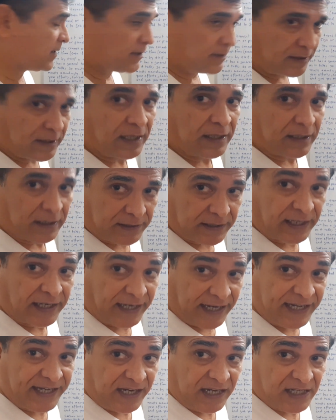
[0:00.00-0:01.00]
the
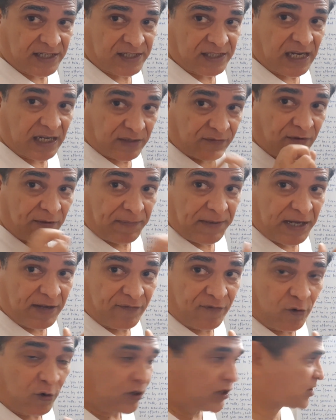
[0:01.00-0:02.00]
areas that will be in
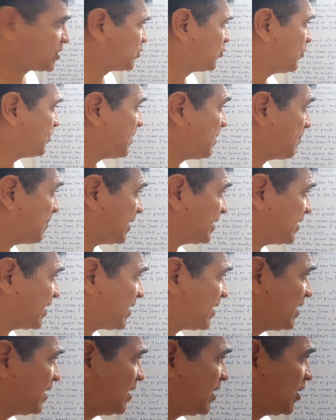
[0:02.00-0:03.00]
focus would be
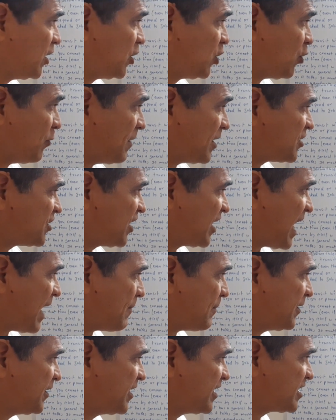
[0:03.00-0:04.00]
mother, domestic
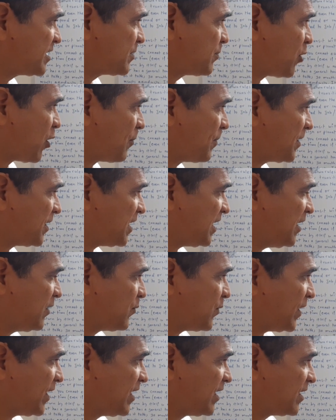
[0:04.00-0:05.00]
happiness, property,
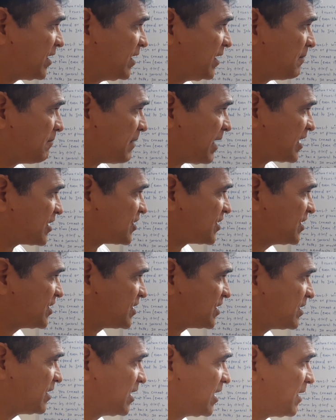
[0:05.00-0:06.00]
vehicle,
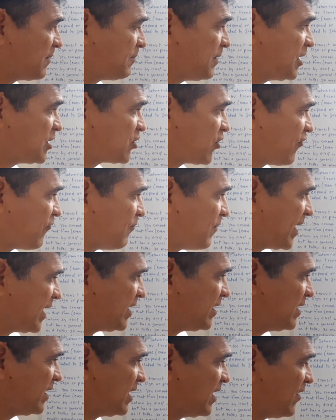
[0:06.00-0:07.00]
masses, peace of
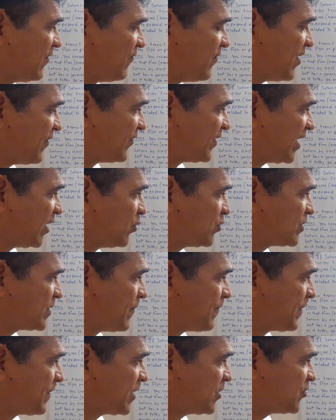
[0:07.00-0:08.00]
mind. Fifth house,
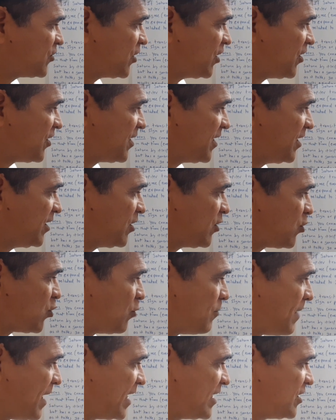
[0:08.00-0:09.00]
children,
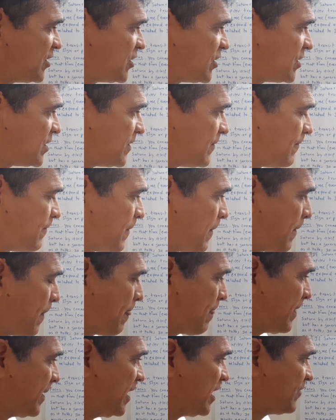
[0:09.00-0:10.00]
romance,
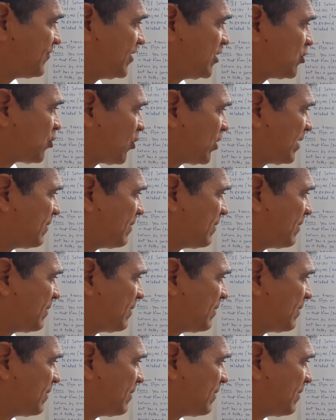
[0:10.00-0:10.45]
It will talk